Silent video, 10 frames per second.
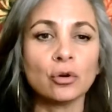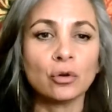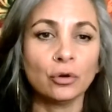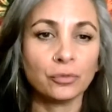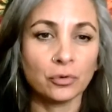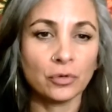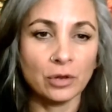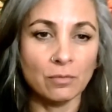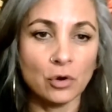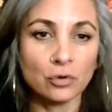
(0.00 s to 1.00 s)
go through the
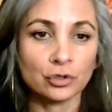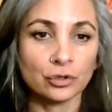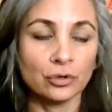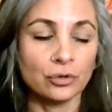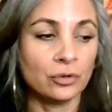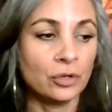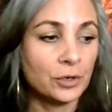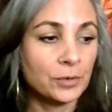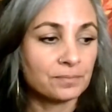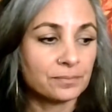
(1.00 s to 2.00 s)
emotional
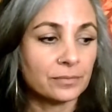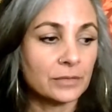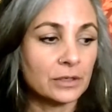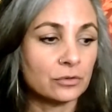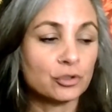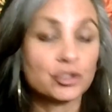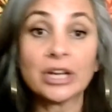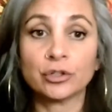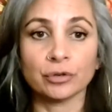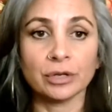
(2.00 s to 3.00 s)

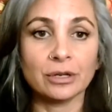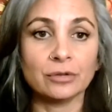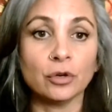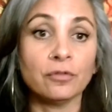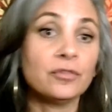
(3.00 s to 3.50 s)
trajectory. I'm